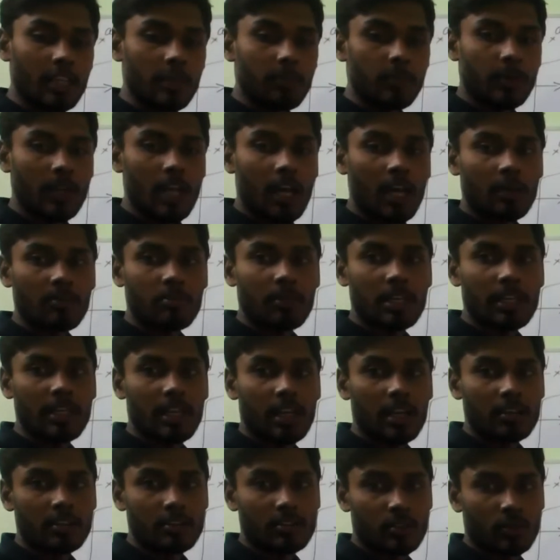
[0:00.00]
keep normally
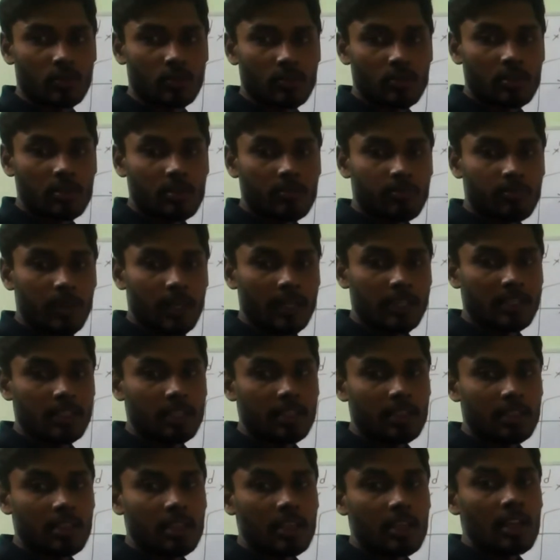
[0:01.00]
also? But
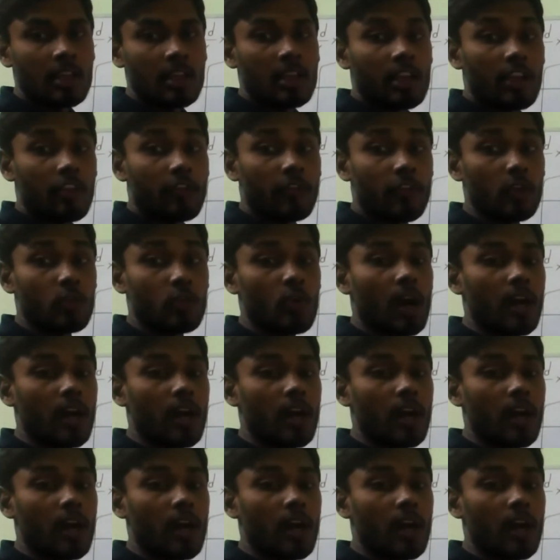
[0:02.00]
if you